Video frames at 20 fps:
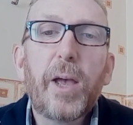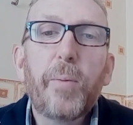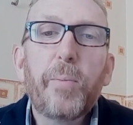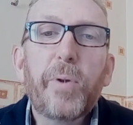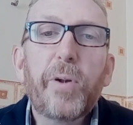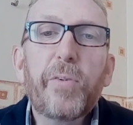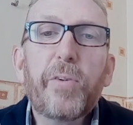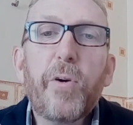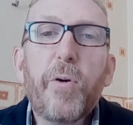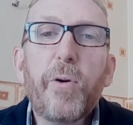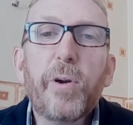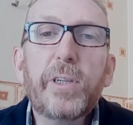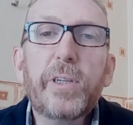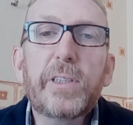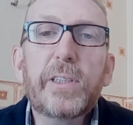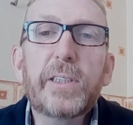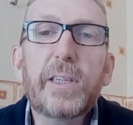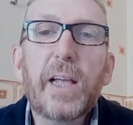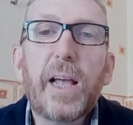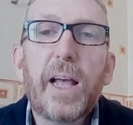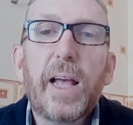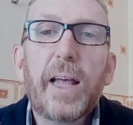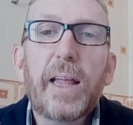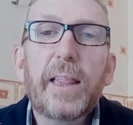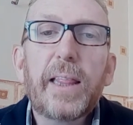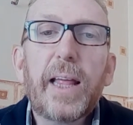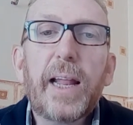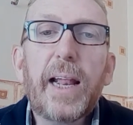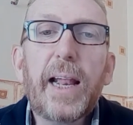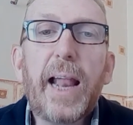But of course,
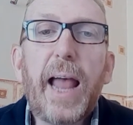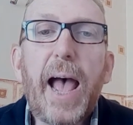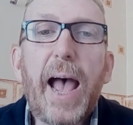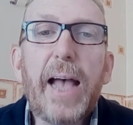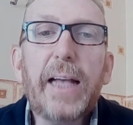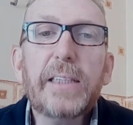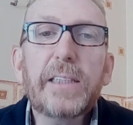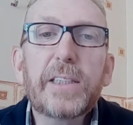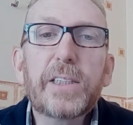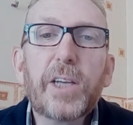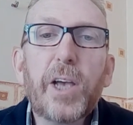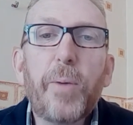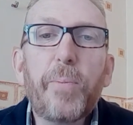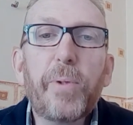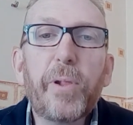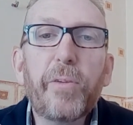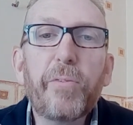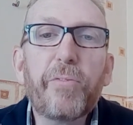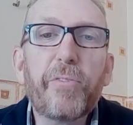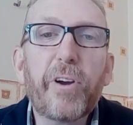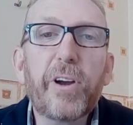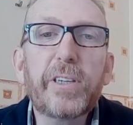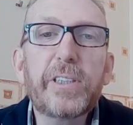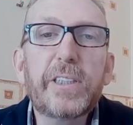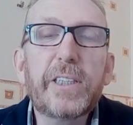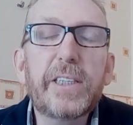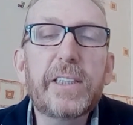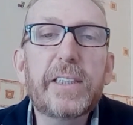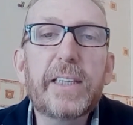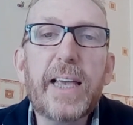the last couple of
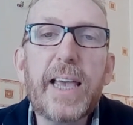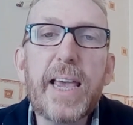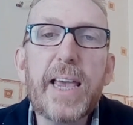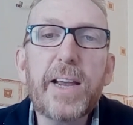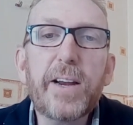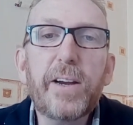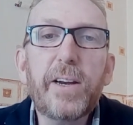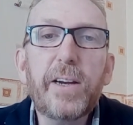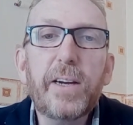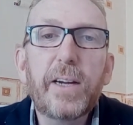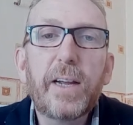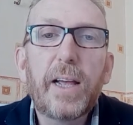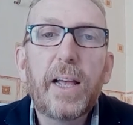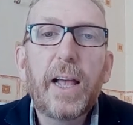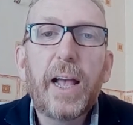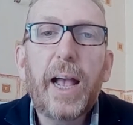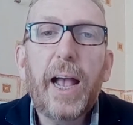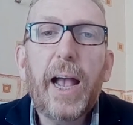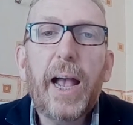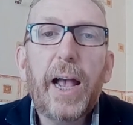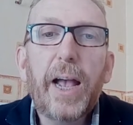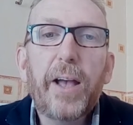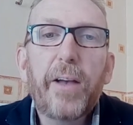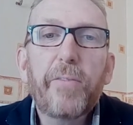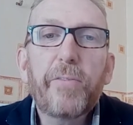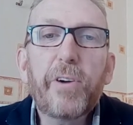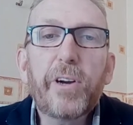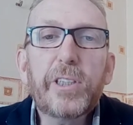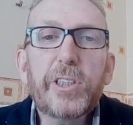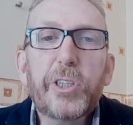verses here,
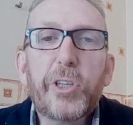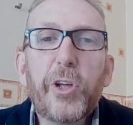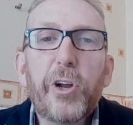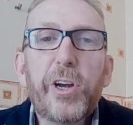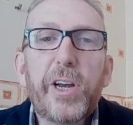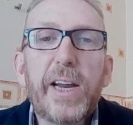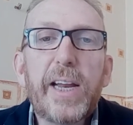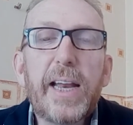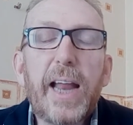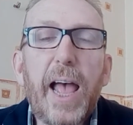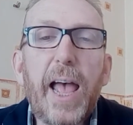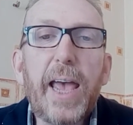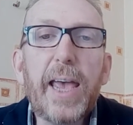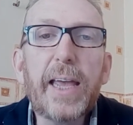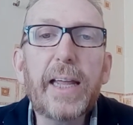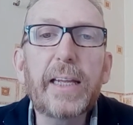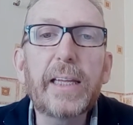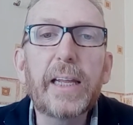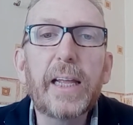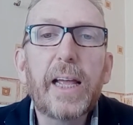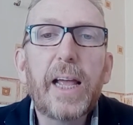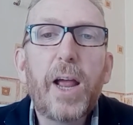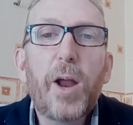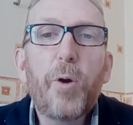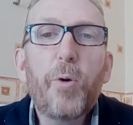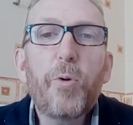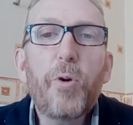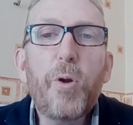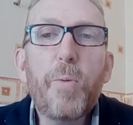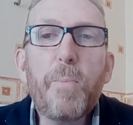verse 39,
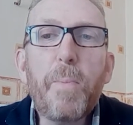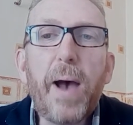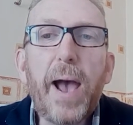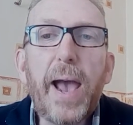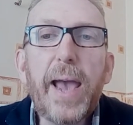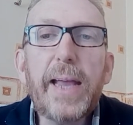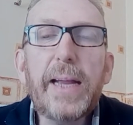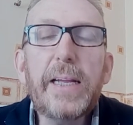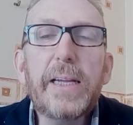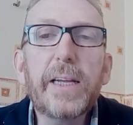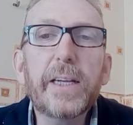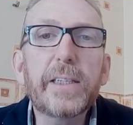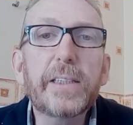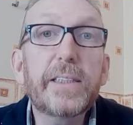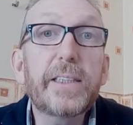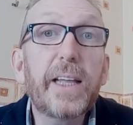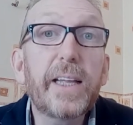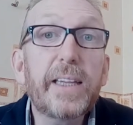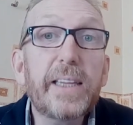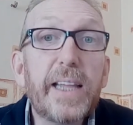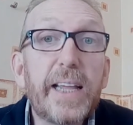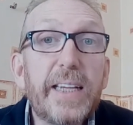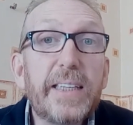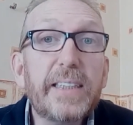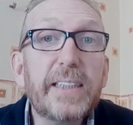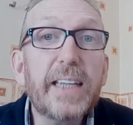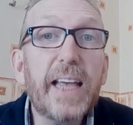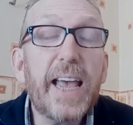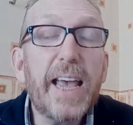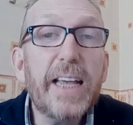remind us that
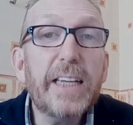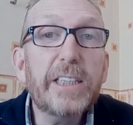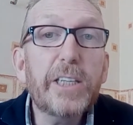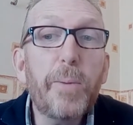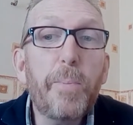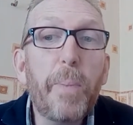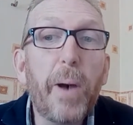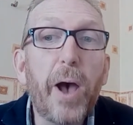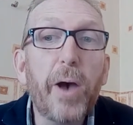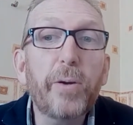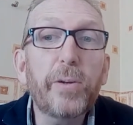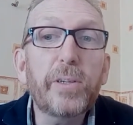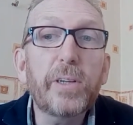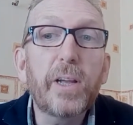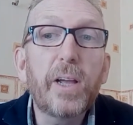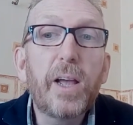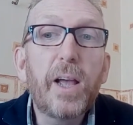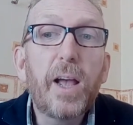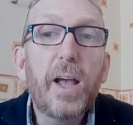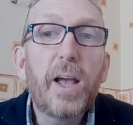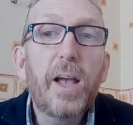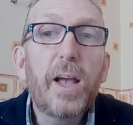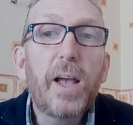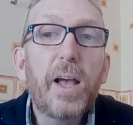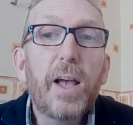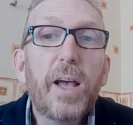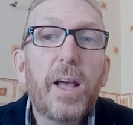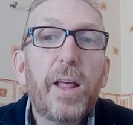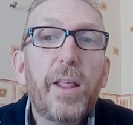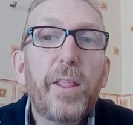this is about
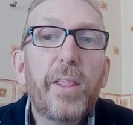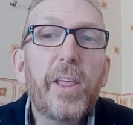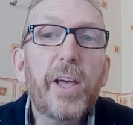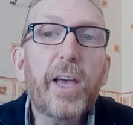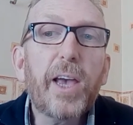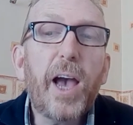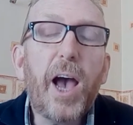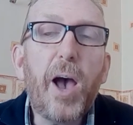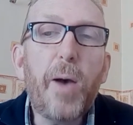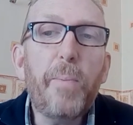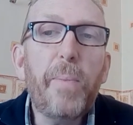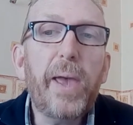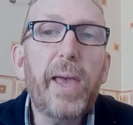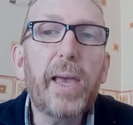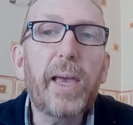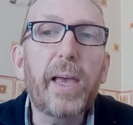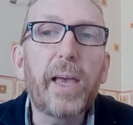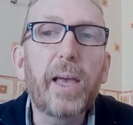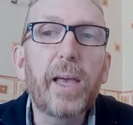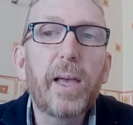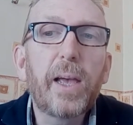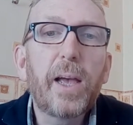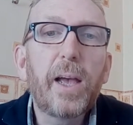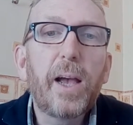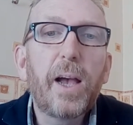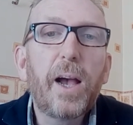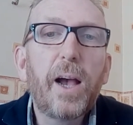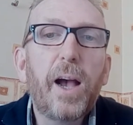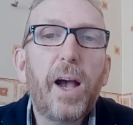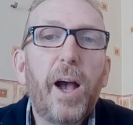the coming
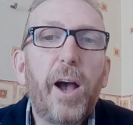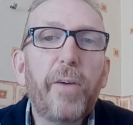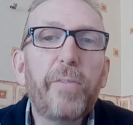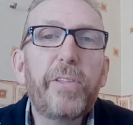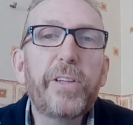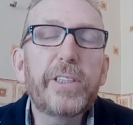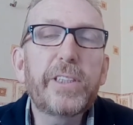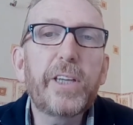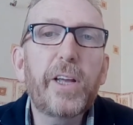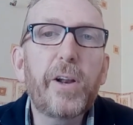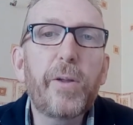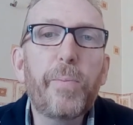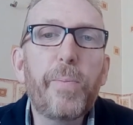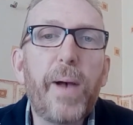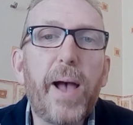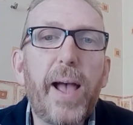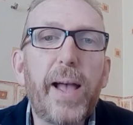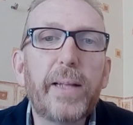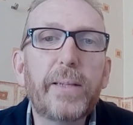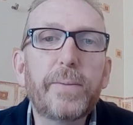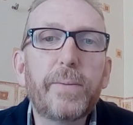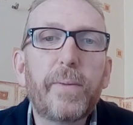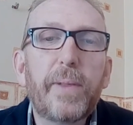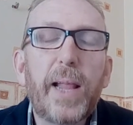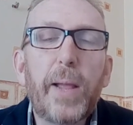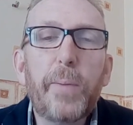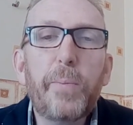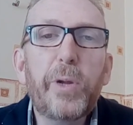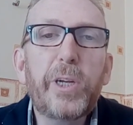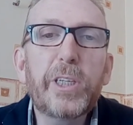of the Son of Man.
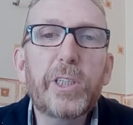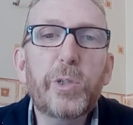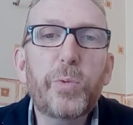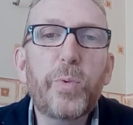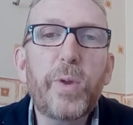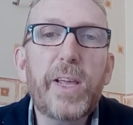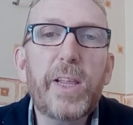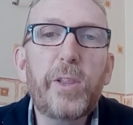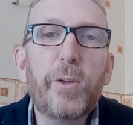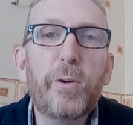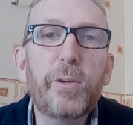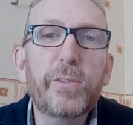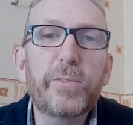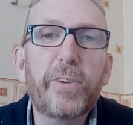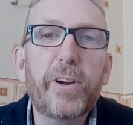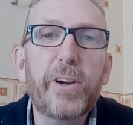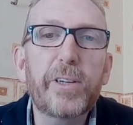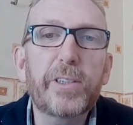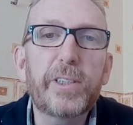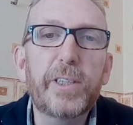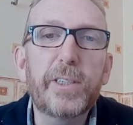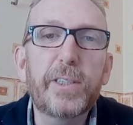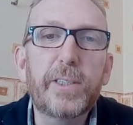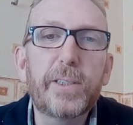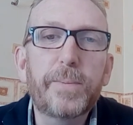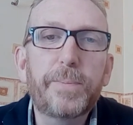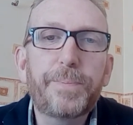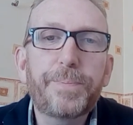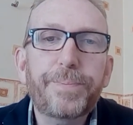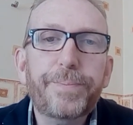Let me just read those verses.